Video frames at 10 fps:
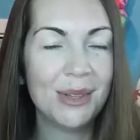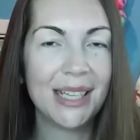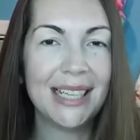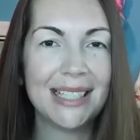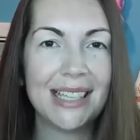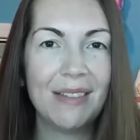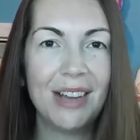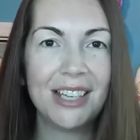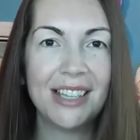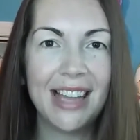to the list. I have
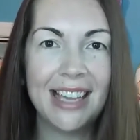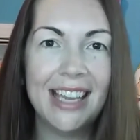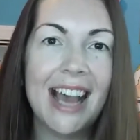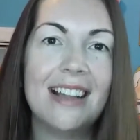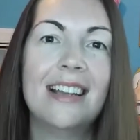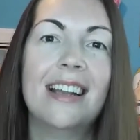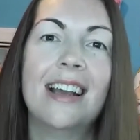not done that yet,